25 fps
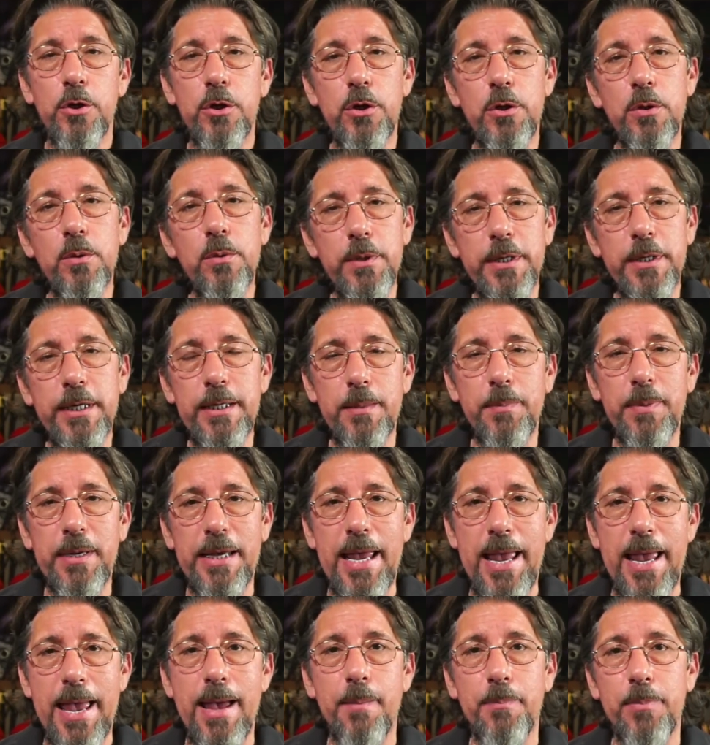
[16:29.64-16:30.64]
You need to
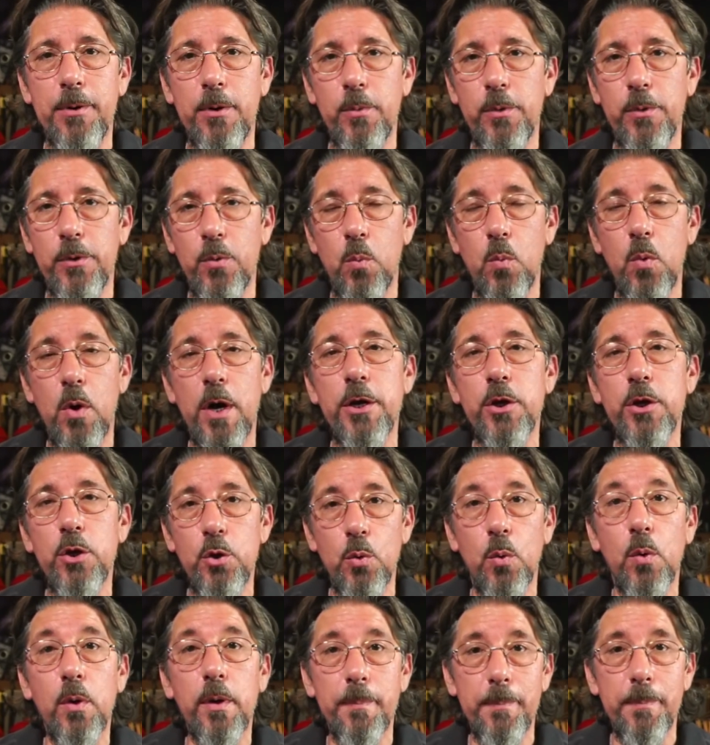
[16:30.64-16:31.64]
be happy with what
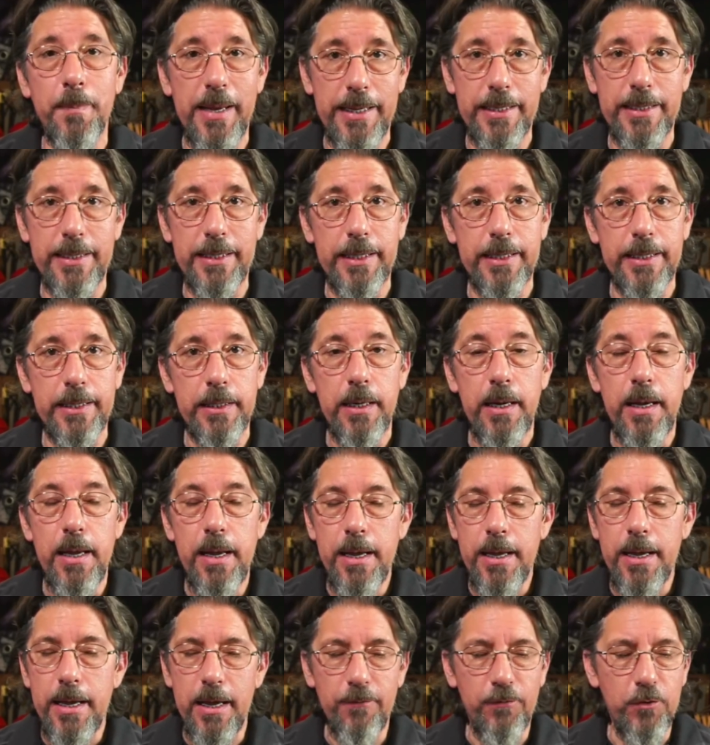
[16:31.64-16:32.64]
you're making.
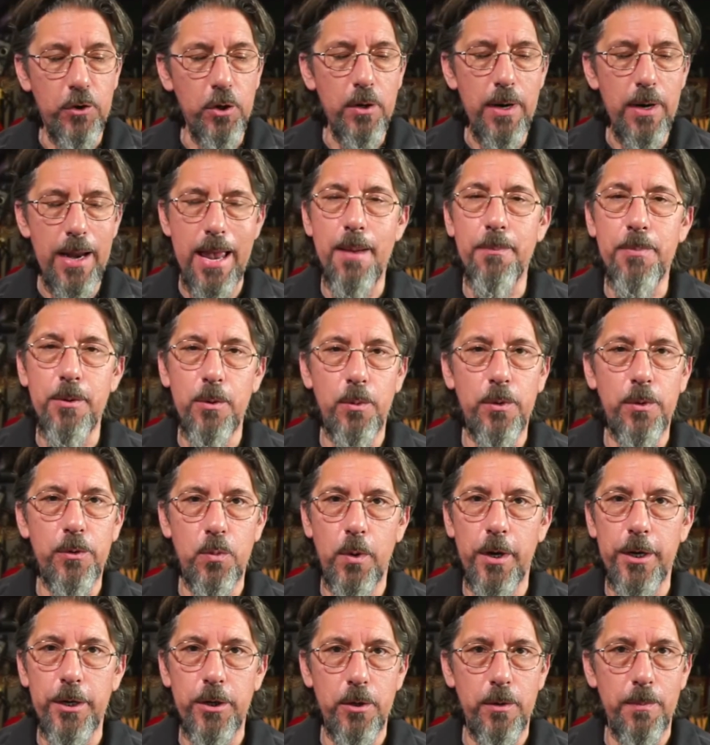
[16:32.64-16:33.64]
If you're happy
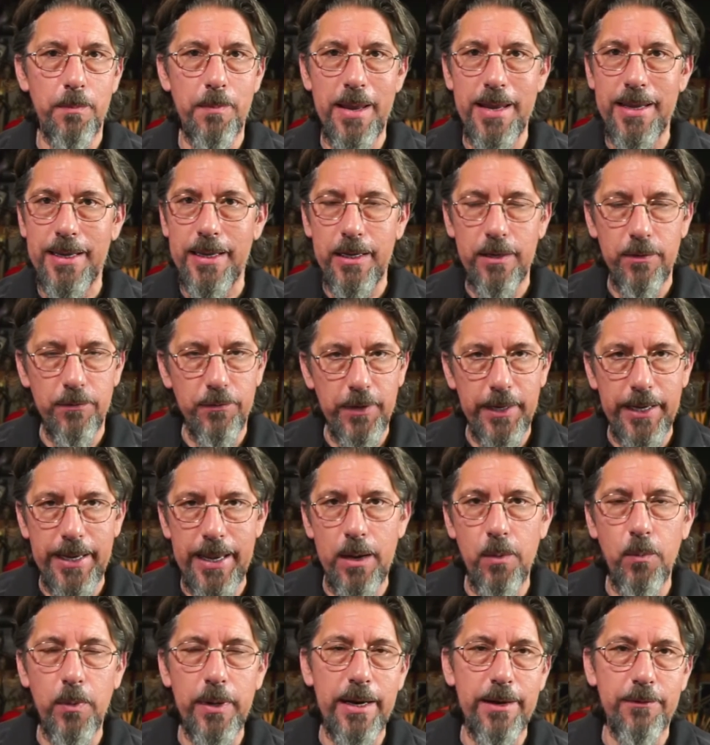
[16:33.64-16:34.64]
with what you're making,
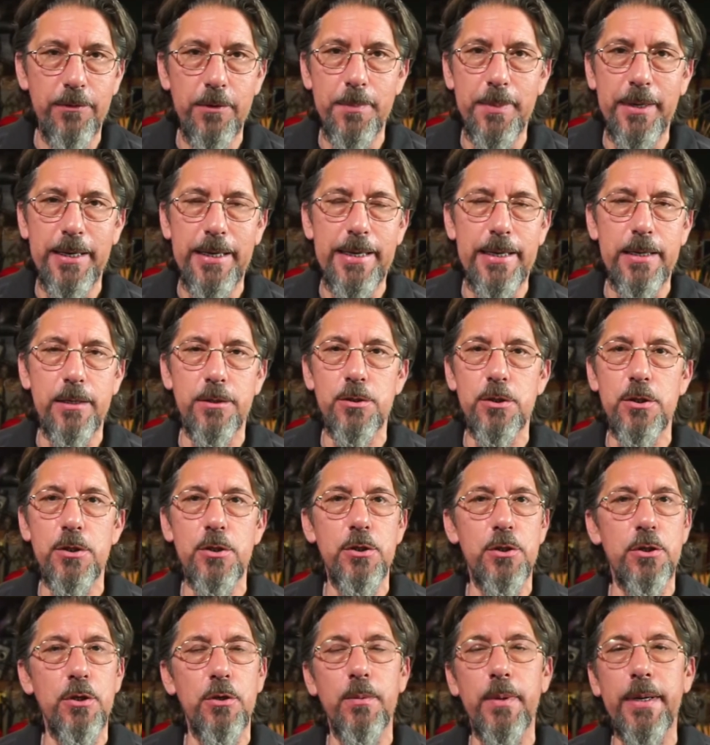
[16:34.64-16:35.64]
forget what everybody else
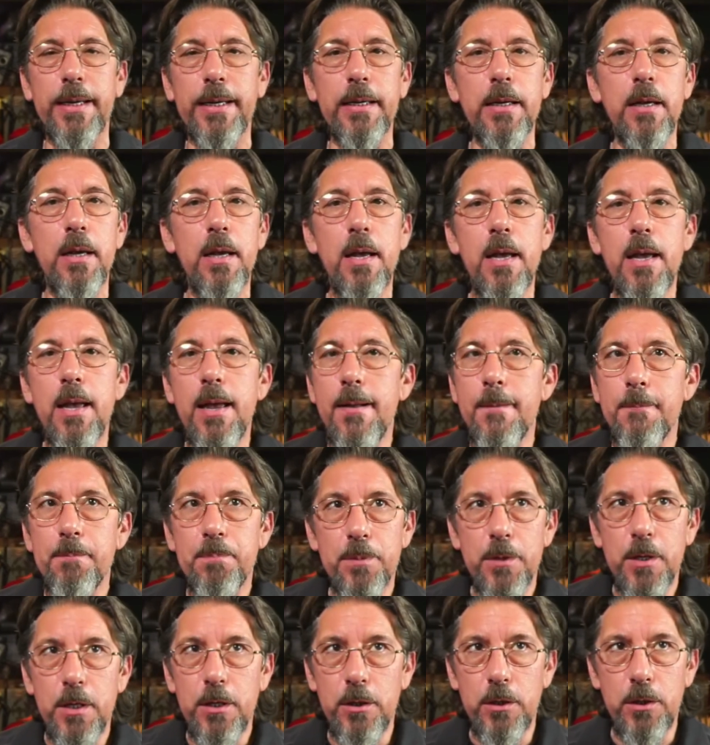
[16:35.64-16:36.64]
is doing.
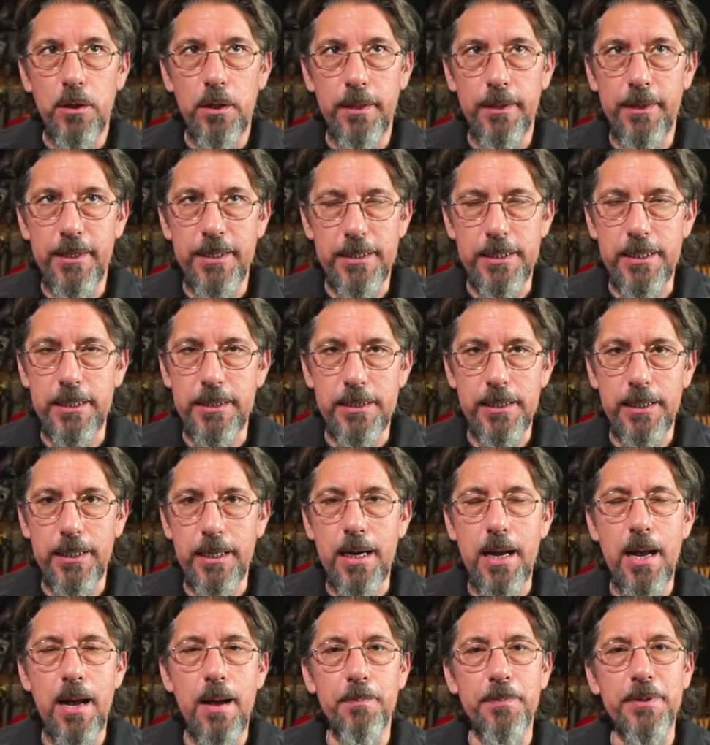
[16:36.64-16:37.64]
This
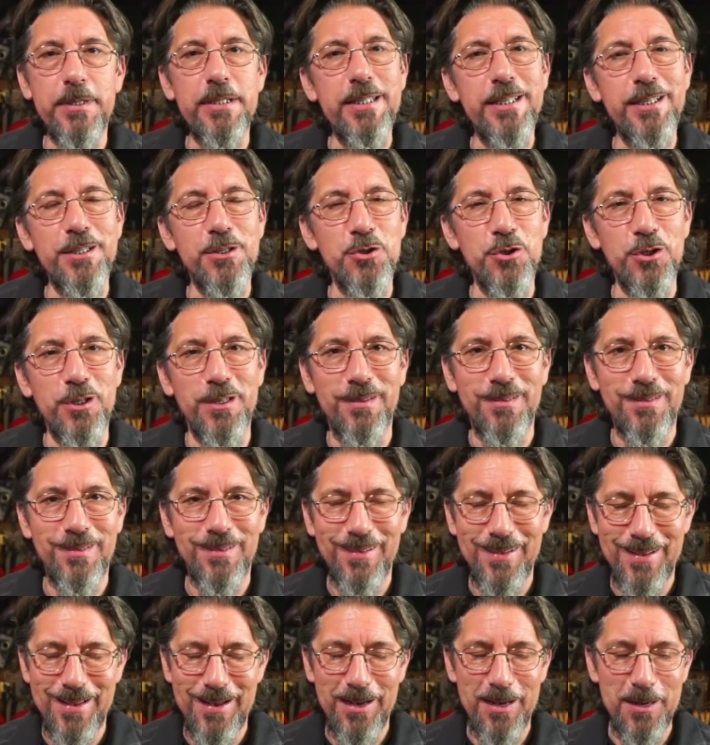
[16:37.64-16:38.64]
isn't a competition,
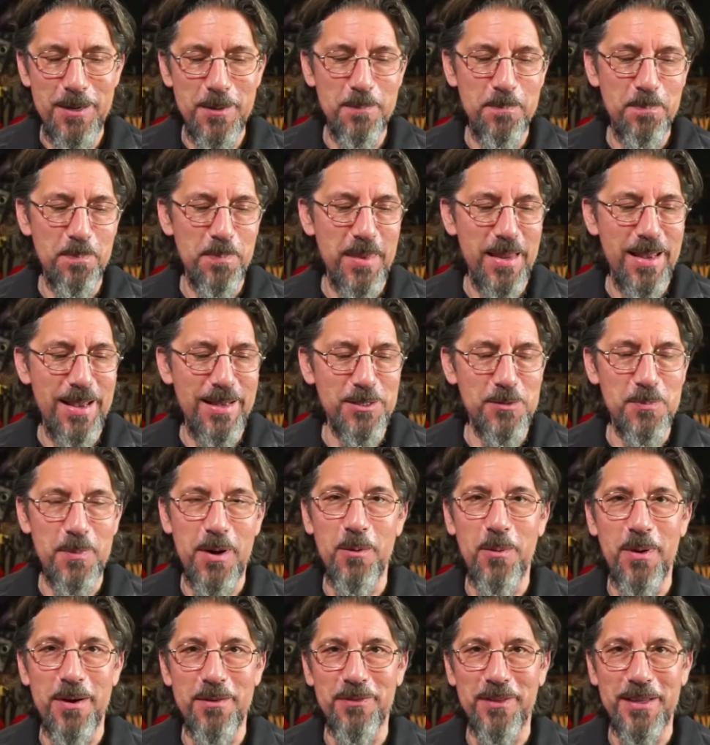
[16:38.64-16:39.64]
as
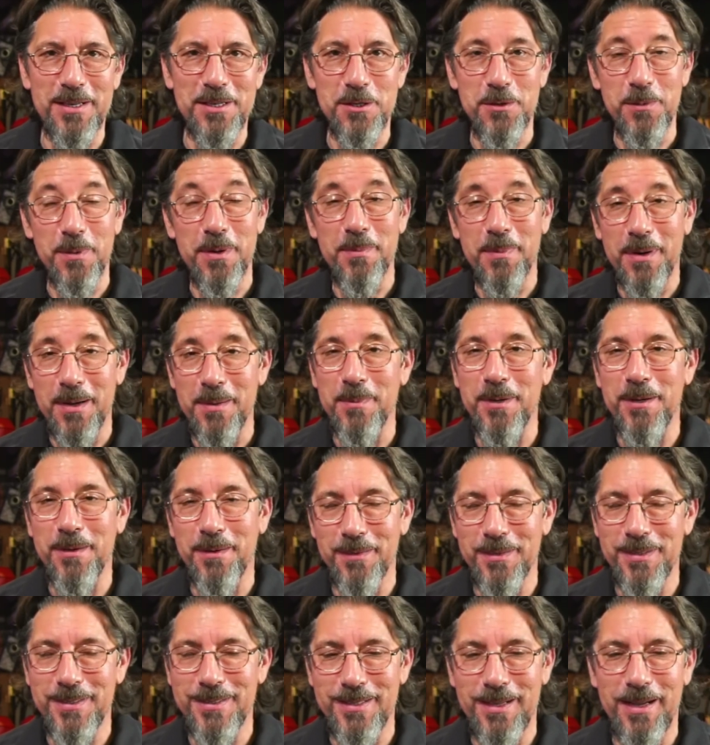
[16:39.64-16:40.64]
my wife likes to remind me
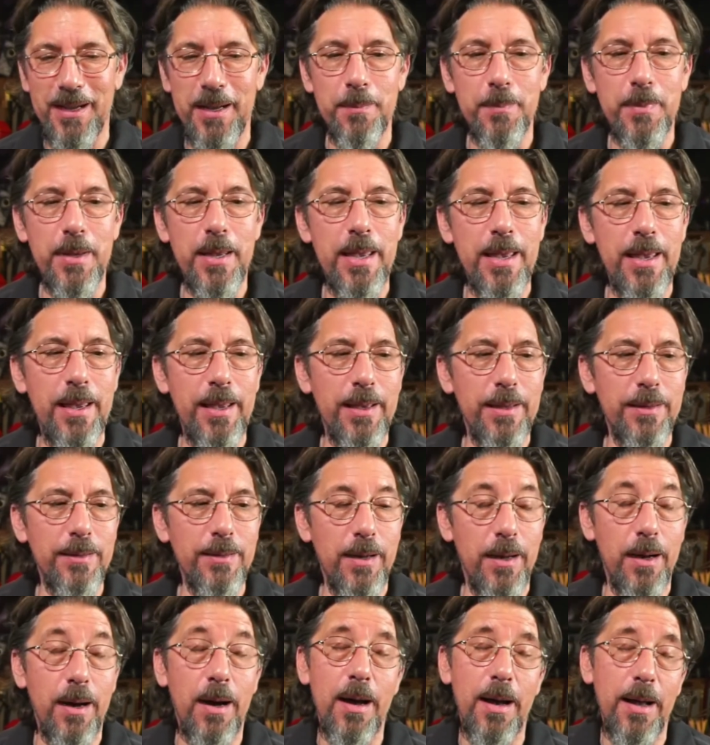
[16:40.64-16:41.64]
all the time.
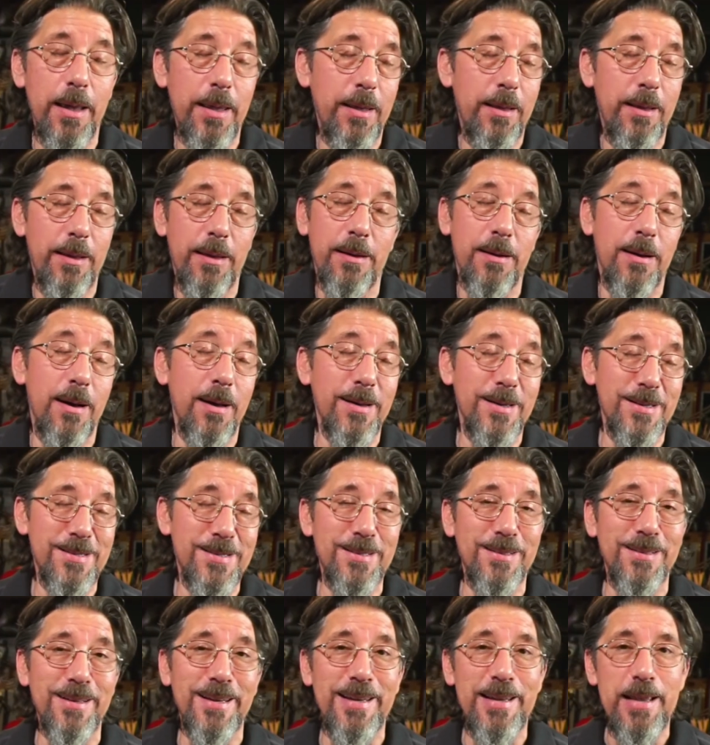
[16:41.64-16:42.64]
And
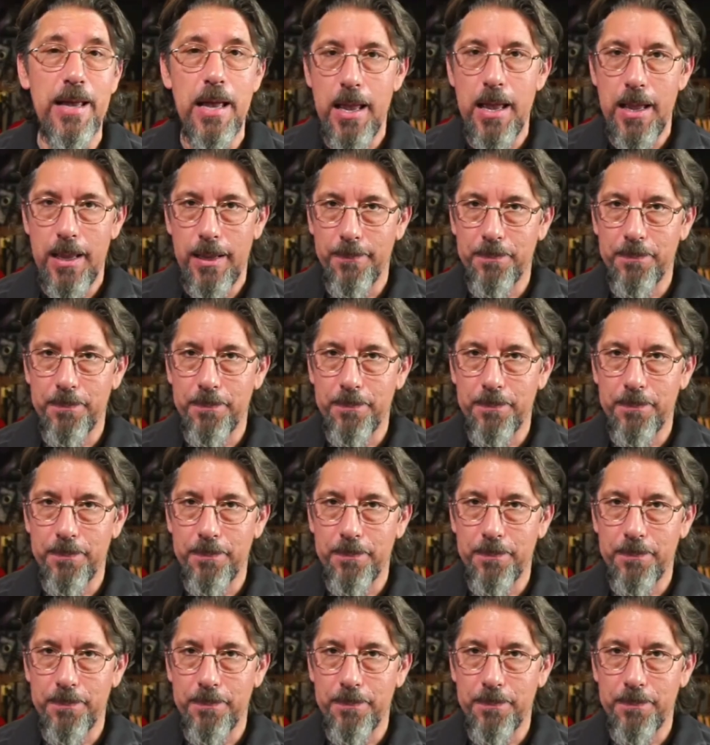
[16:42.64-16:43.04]
honestly,